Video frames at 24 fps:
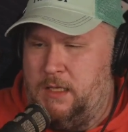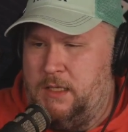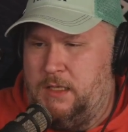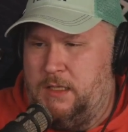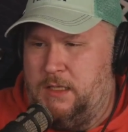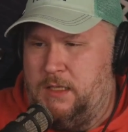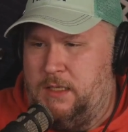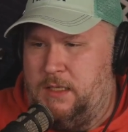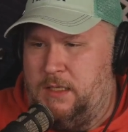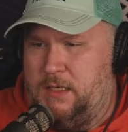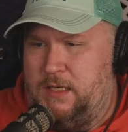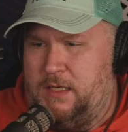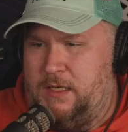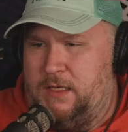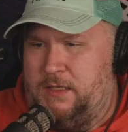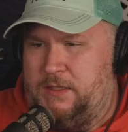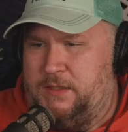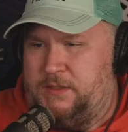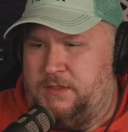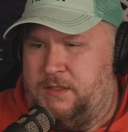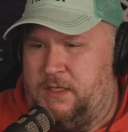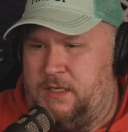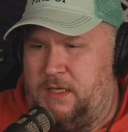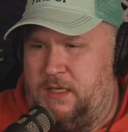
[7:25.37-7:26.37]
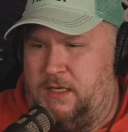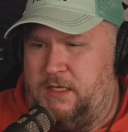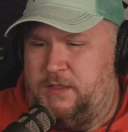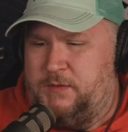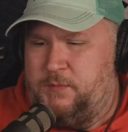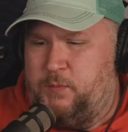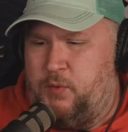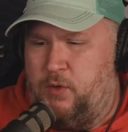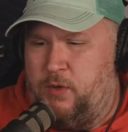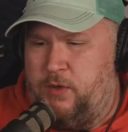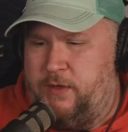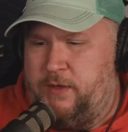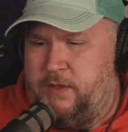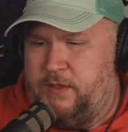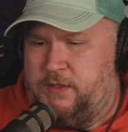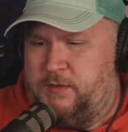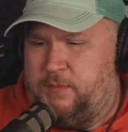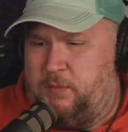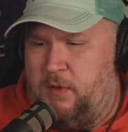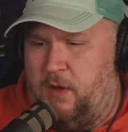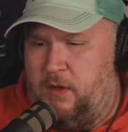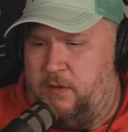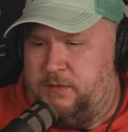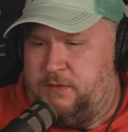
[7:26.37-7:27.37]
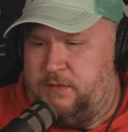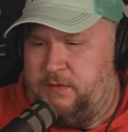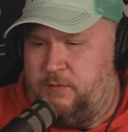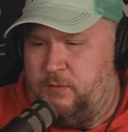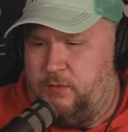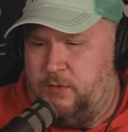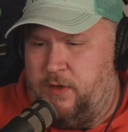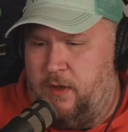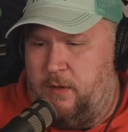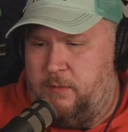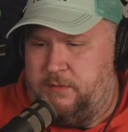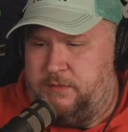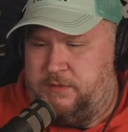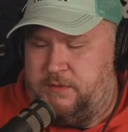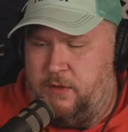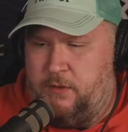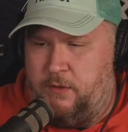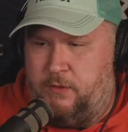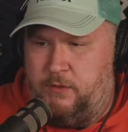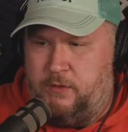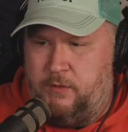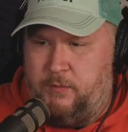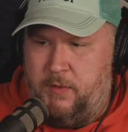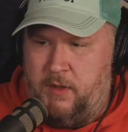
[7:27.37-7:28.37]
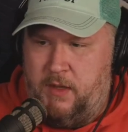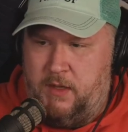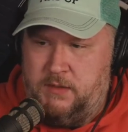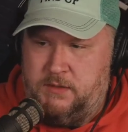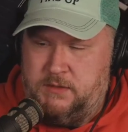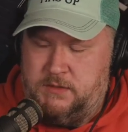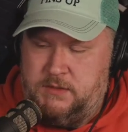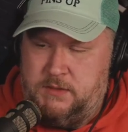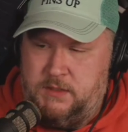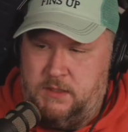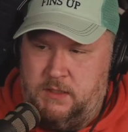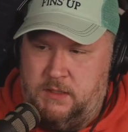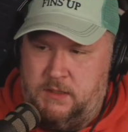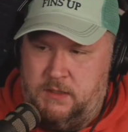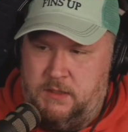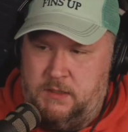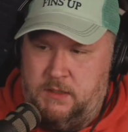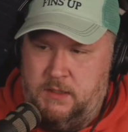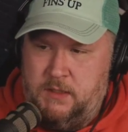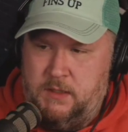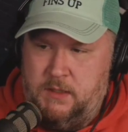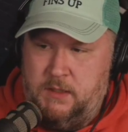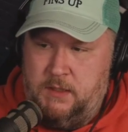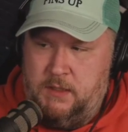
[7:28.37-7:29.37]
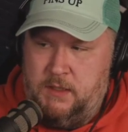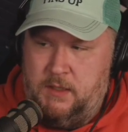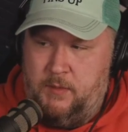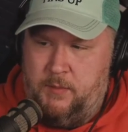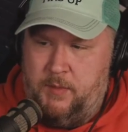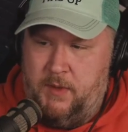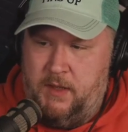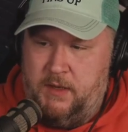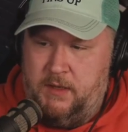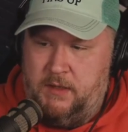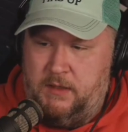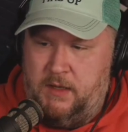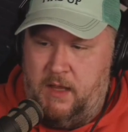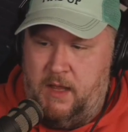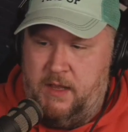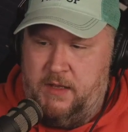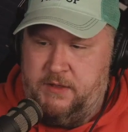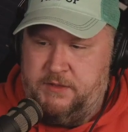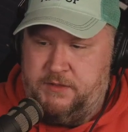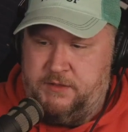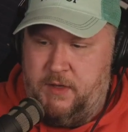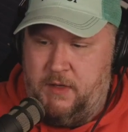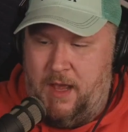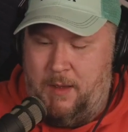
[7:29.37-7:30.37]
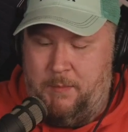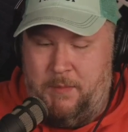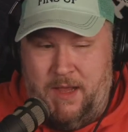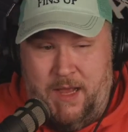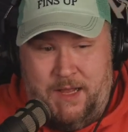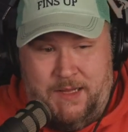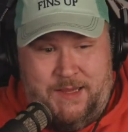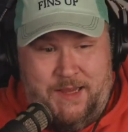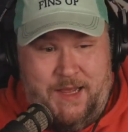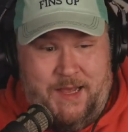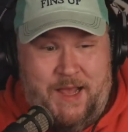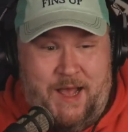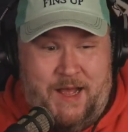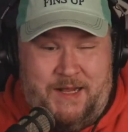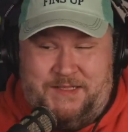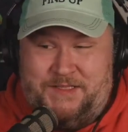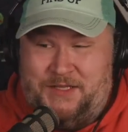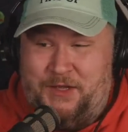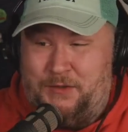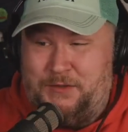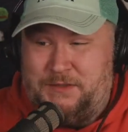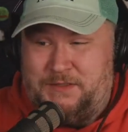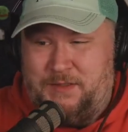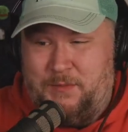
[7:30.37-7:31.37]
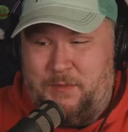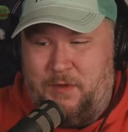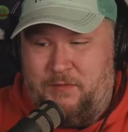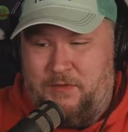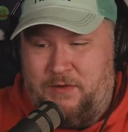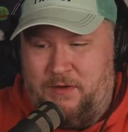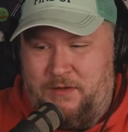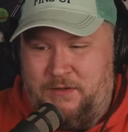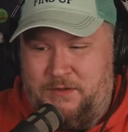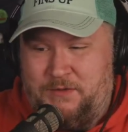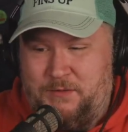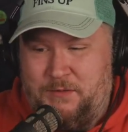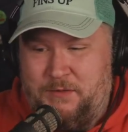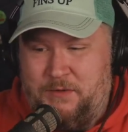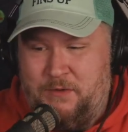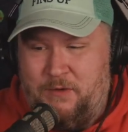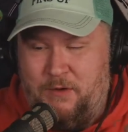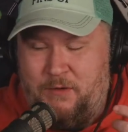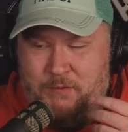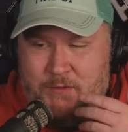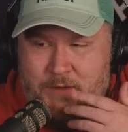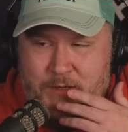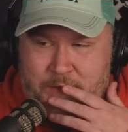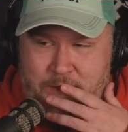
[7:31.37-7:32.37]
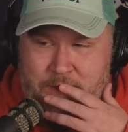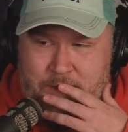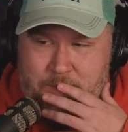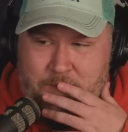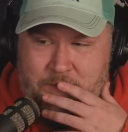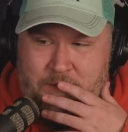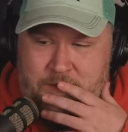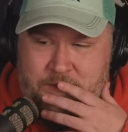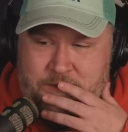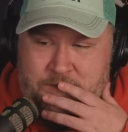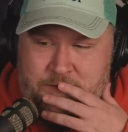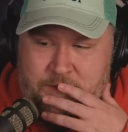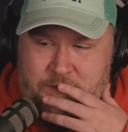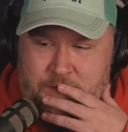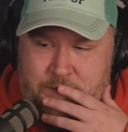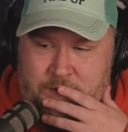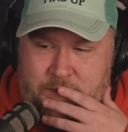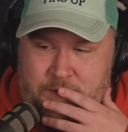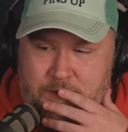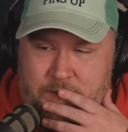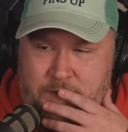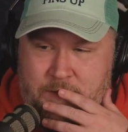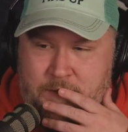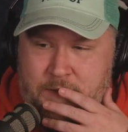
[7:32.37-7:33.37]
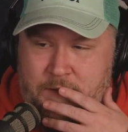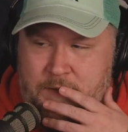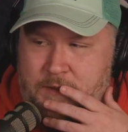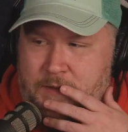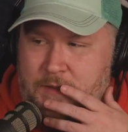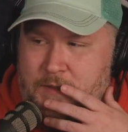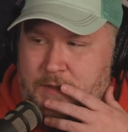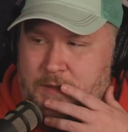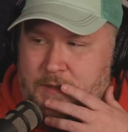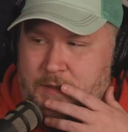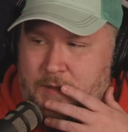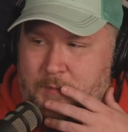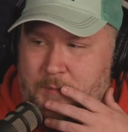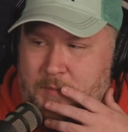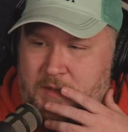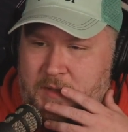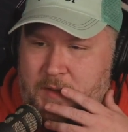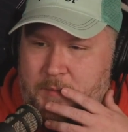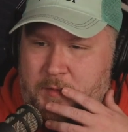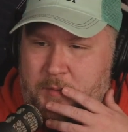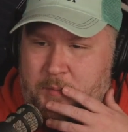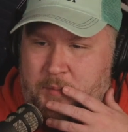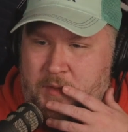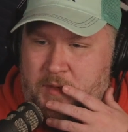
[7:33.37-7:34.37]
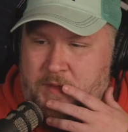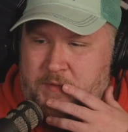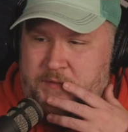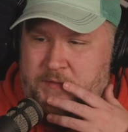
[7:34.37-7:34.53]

it is it is pretty explosive. What I was told about uh, about Elijah. I mean, I think I told some of it on Twitter already. I'm not sure, uh, but let me play this